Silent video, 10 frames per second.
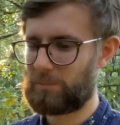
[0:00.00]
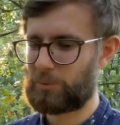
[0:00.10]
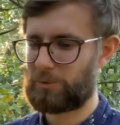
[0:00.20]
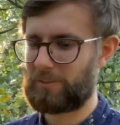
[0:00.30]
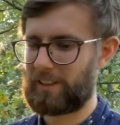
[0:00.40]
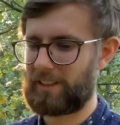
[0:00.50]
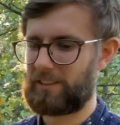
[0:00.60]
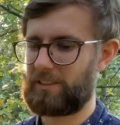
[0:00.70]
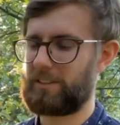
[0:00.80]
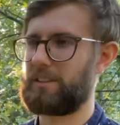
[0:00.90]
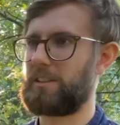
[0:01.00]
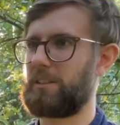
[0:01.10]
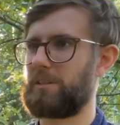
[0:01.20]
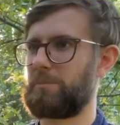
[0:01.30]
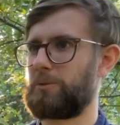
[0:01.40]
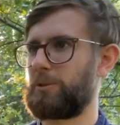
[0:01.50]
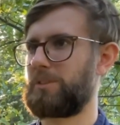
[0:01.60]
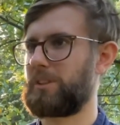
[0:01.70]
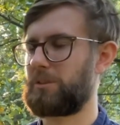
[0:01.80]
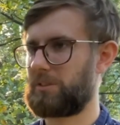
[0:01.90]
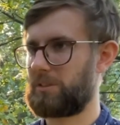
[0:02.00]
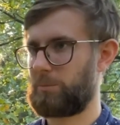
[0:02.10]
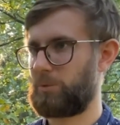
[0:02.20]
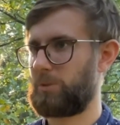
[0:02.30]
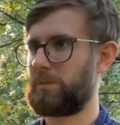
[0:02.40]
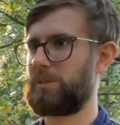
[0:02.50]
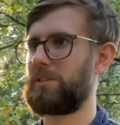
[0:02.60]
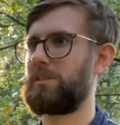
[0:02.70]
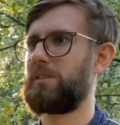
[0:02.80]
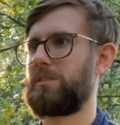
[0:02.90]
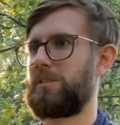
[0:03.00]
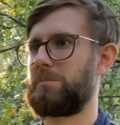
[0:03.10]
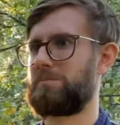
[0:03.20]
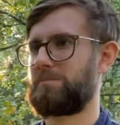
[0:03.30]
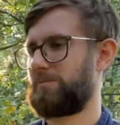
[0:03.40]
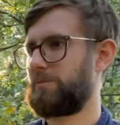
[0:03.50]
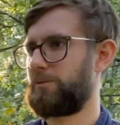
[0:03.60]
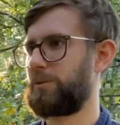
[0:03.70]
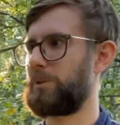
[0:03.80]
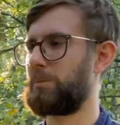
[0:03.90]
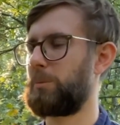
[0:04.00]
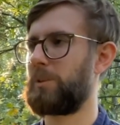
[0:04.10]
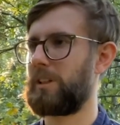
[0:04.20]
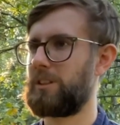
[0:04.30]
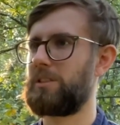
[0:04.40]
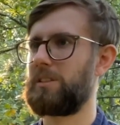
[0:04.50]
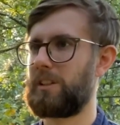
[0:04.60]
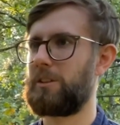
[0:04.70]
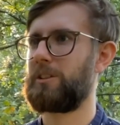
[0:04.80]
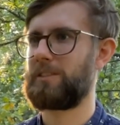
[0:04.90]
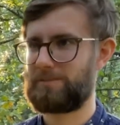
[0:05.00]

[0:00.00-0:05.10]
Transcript: provide the forest ecosystem services for the population in the area.